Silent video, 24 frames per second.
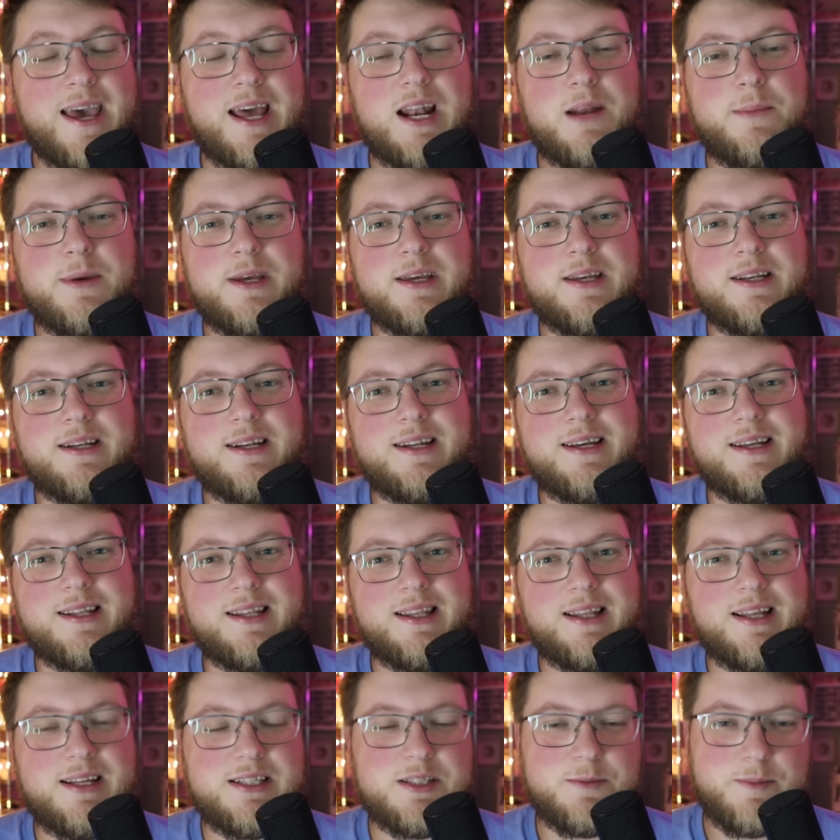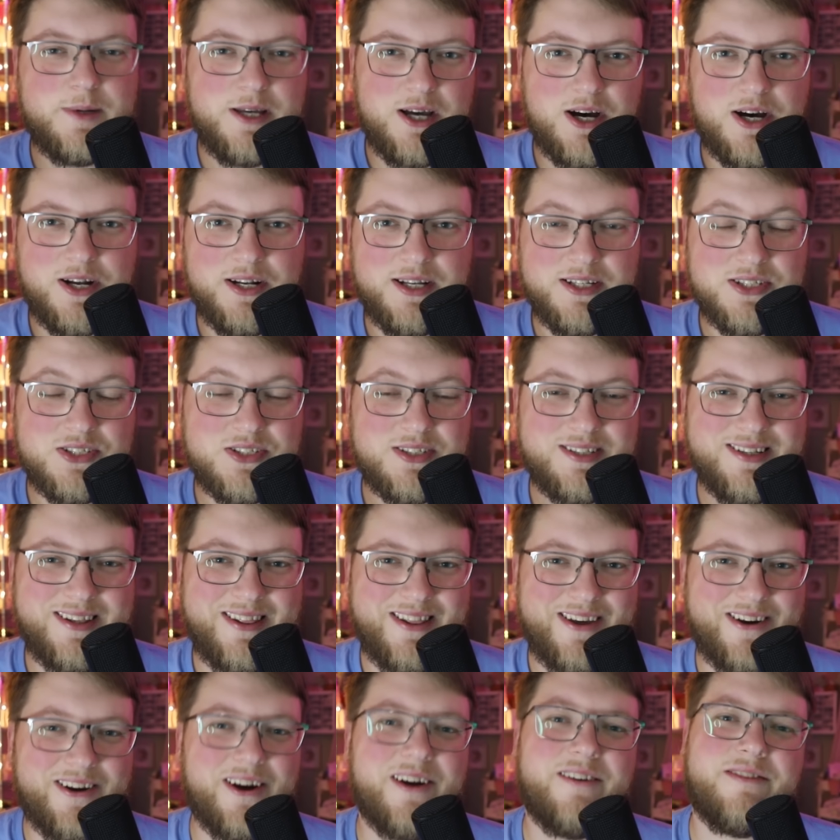And I mean, let's be honest,
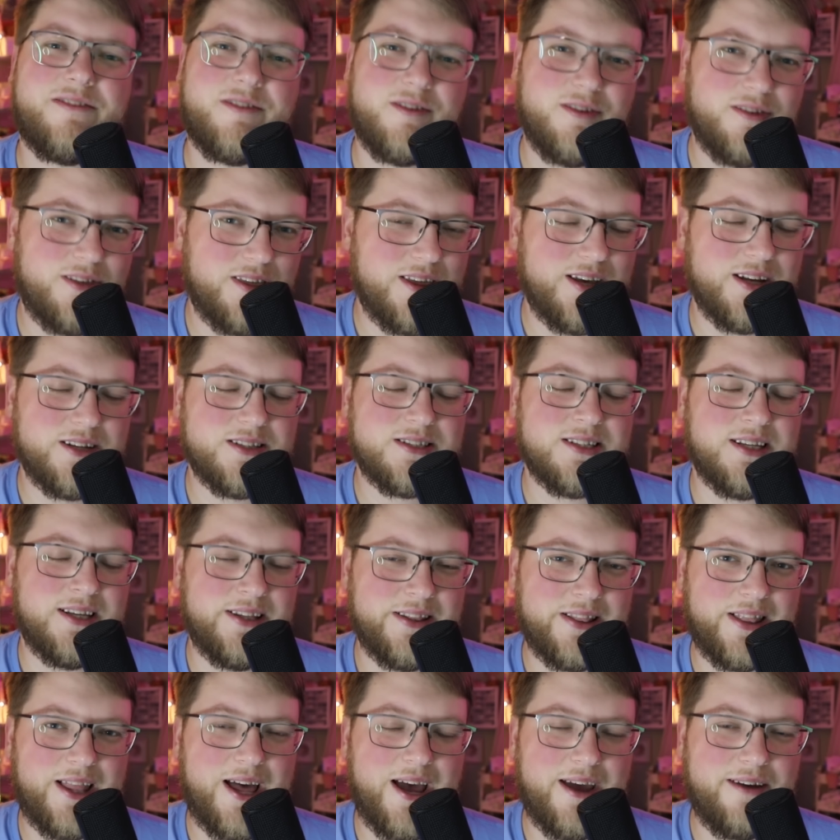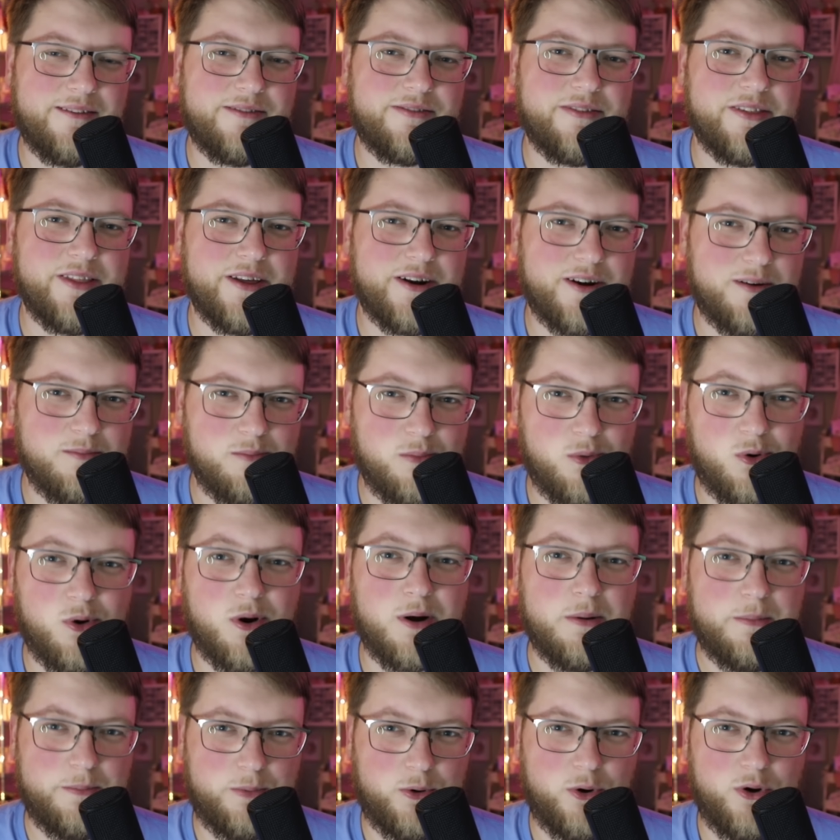there are few things in life that are
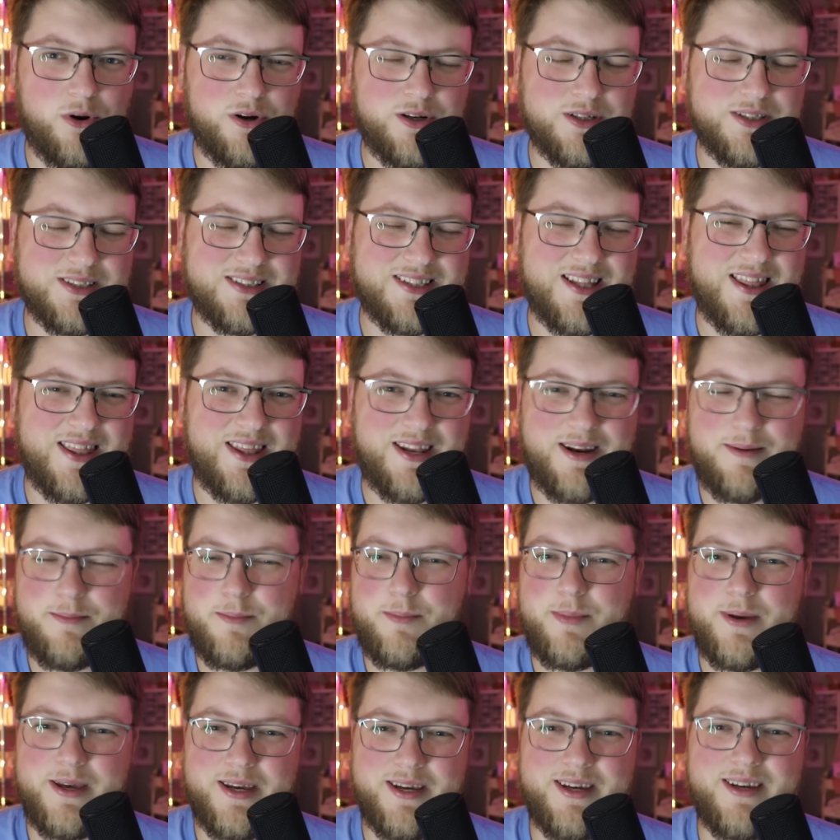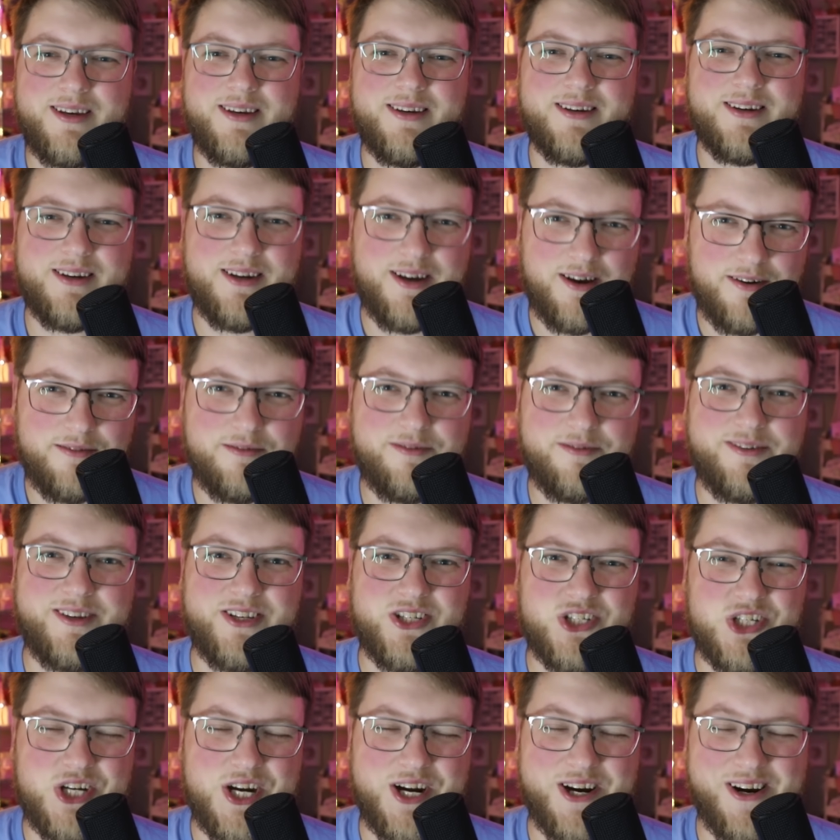more important than a big comfy
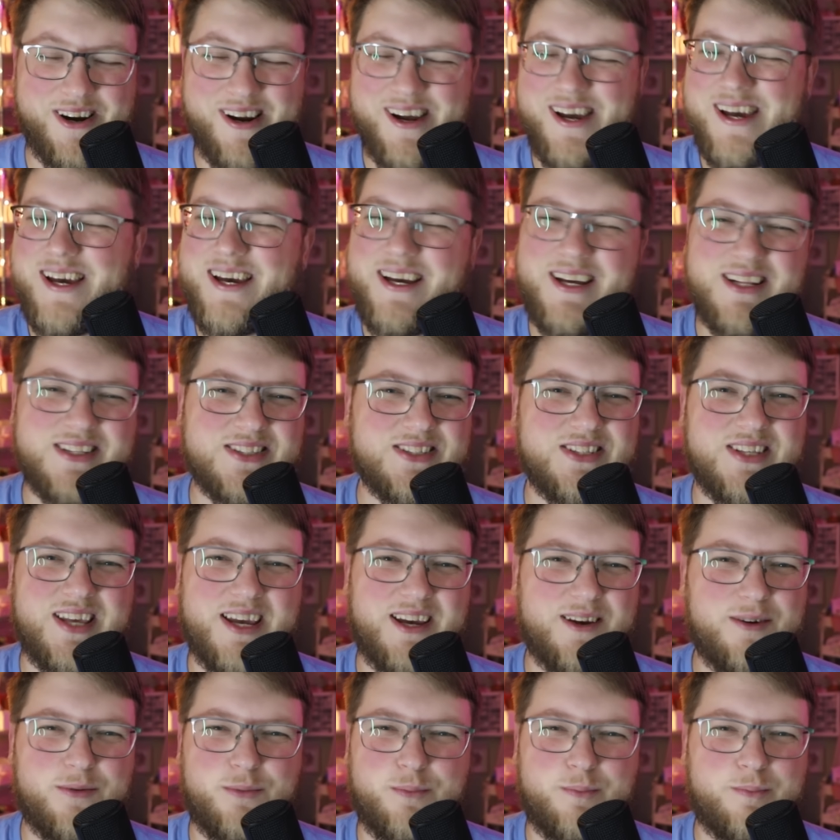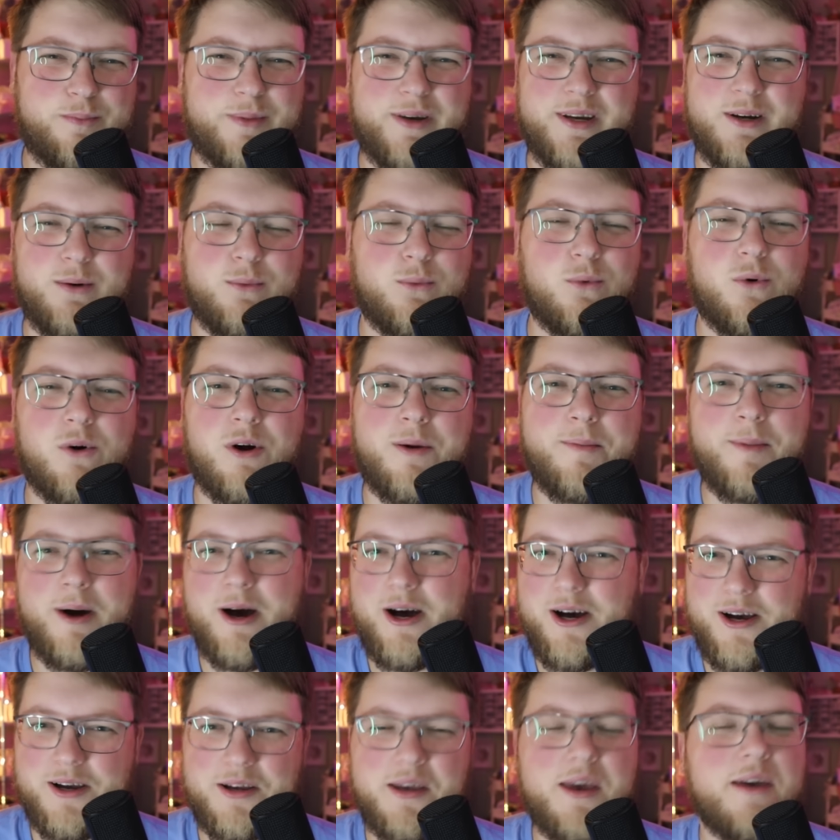chair. It's like a big warm
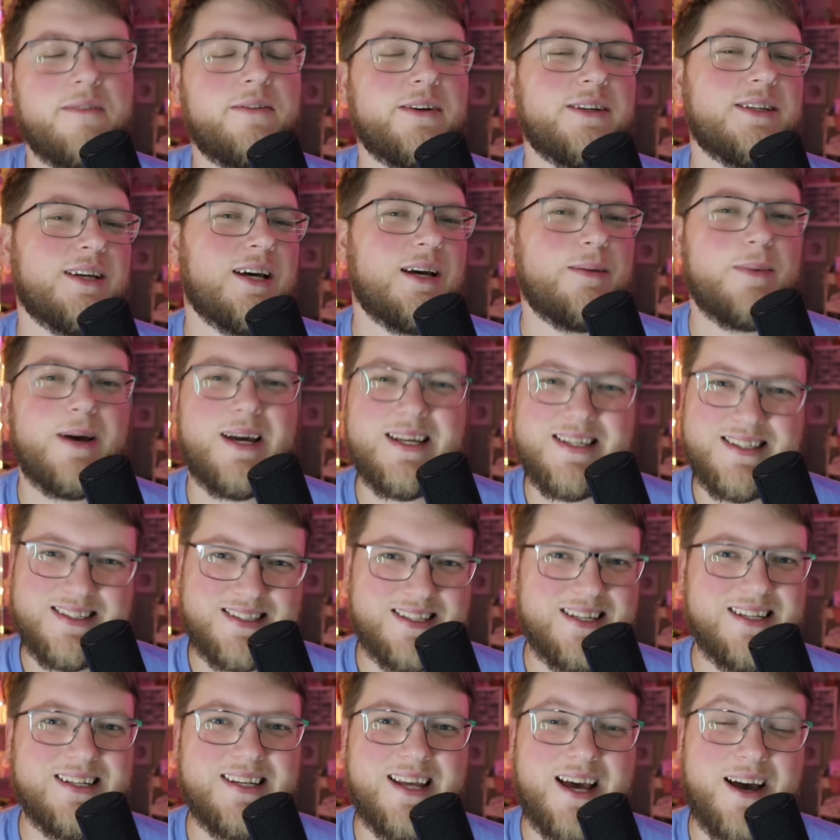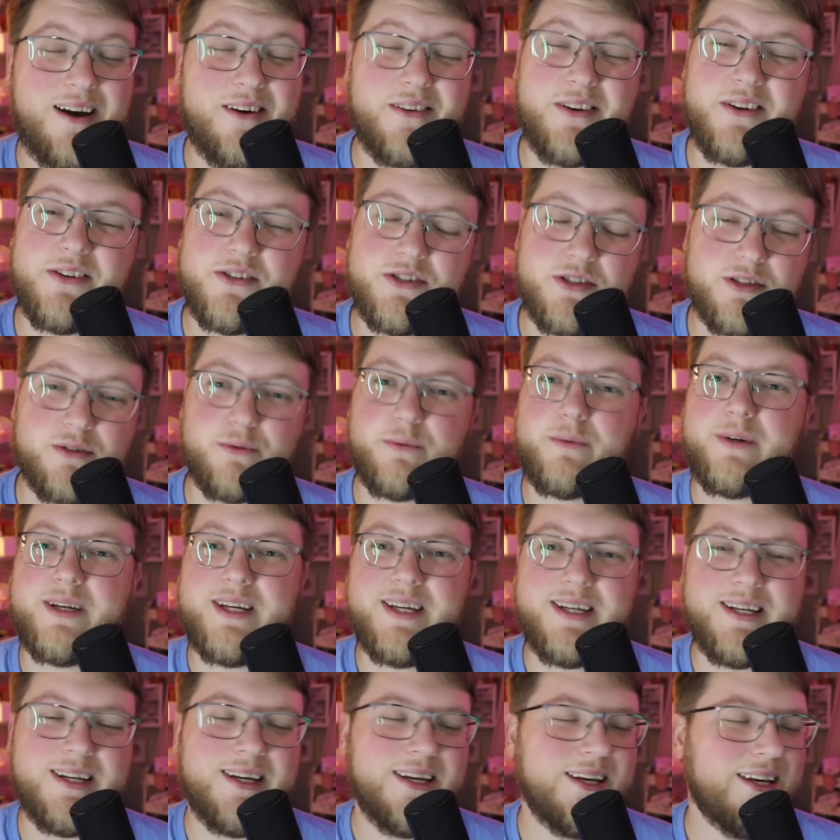hug every time I sit down to
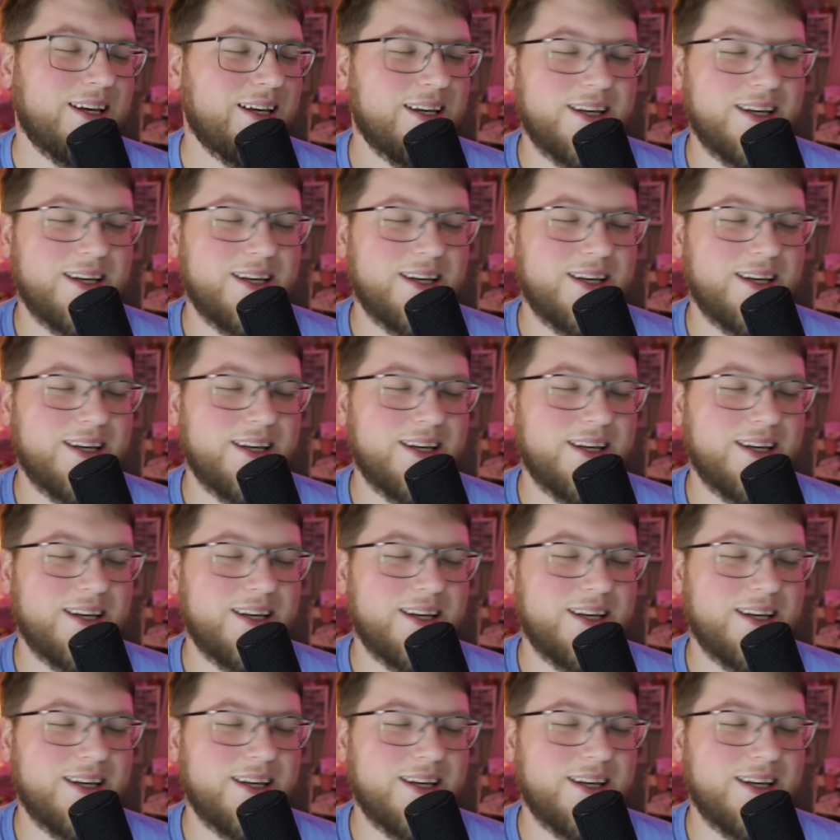read.